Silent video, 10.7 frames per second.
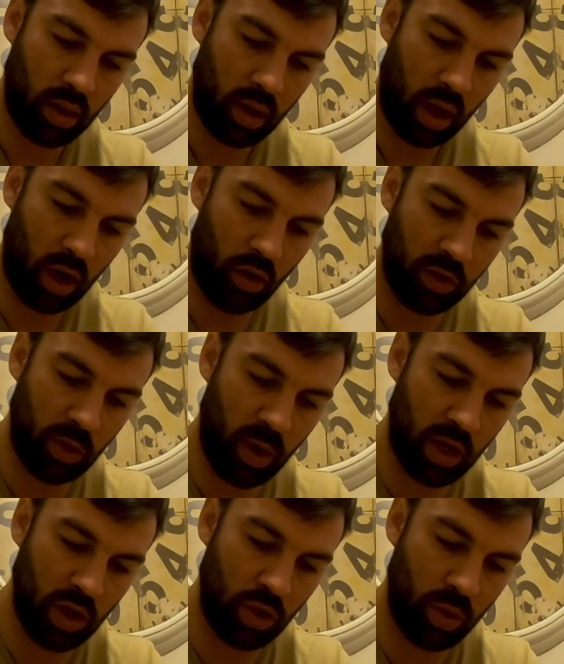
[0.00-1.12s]
and obviously when
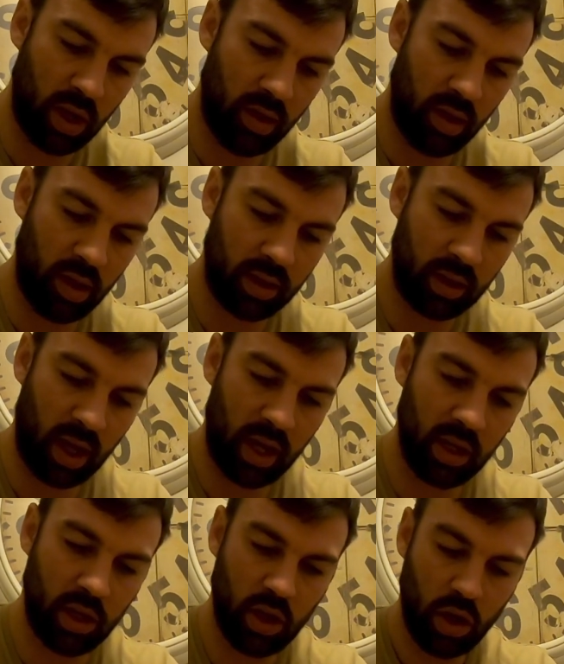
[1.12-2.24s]
you're doing it the other
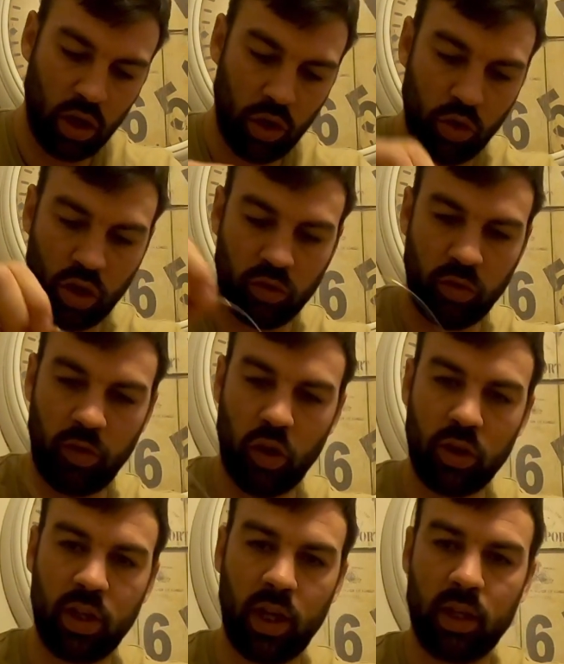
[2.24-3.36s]
side, you just
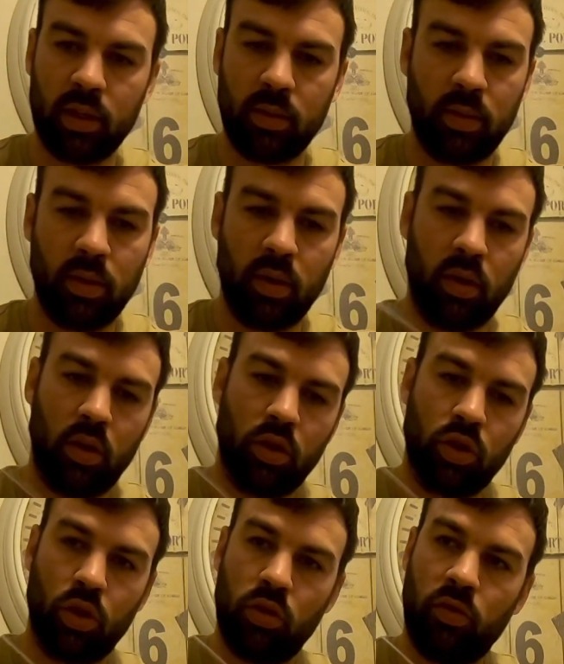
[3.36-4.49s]
reverse it.
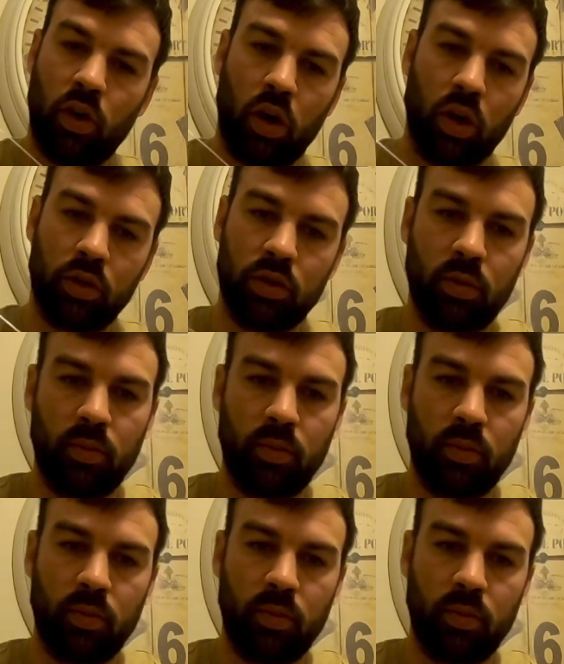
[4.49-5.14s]
So you've got